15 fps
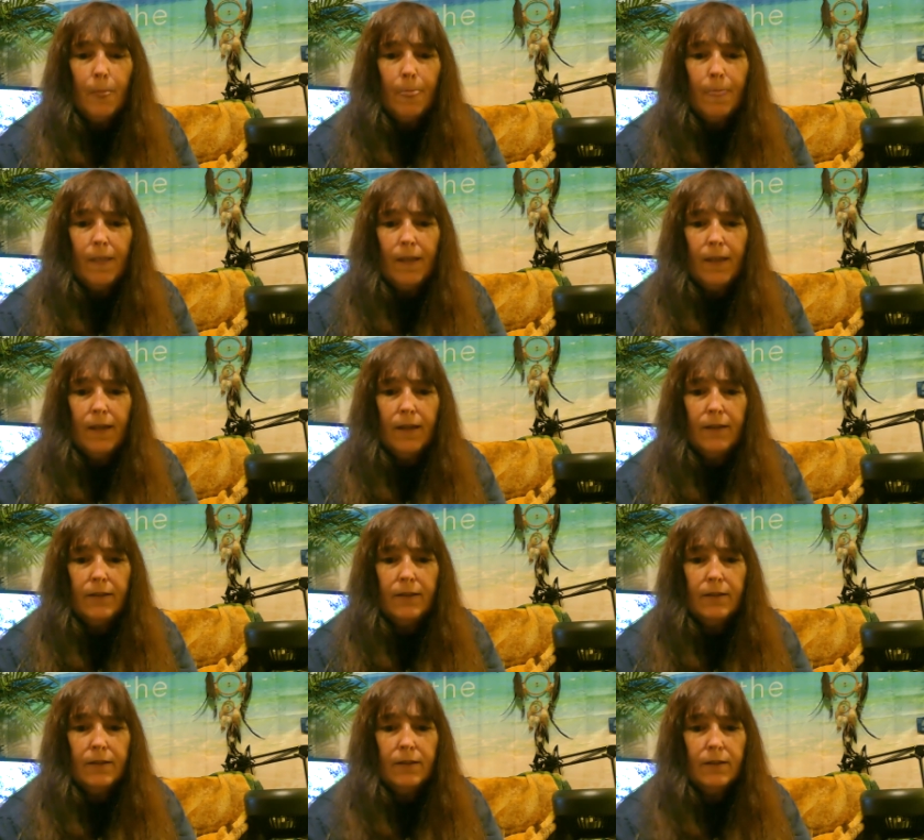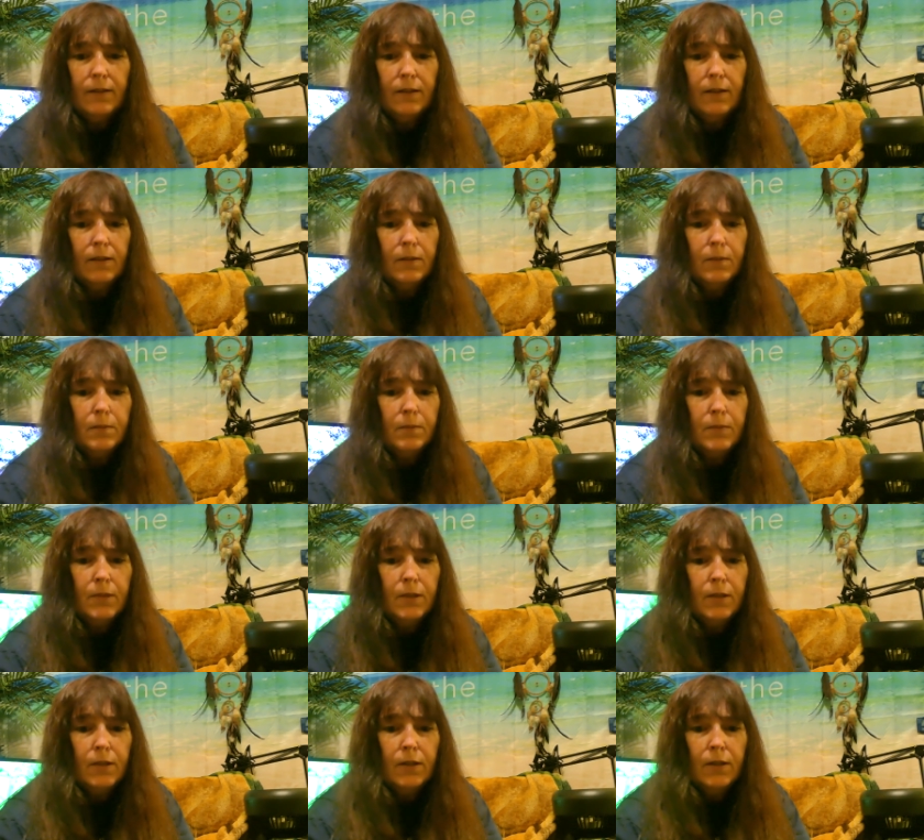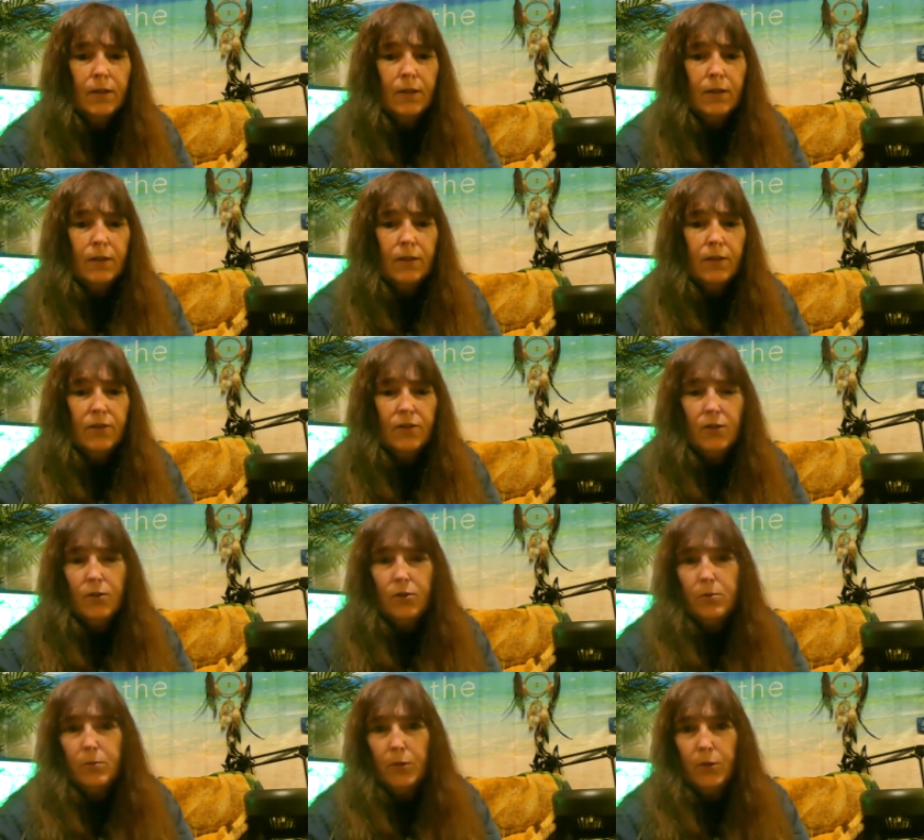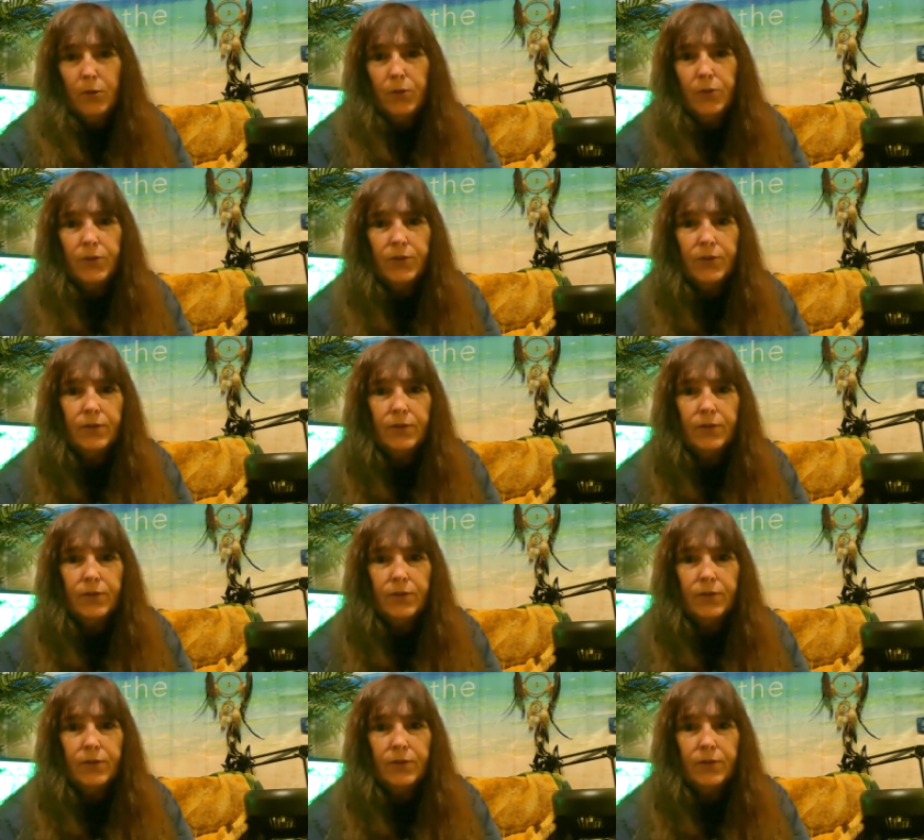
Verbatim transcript: And um, there's totem poles,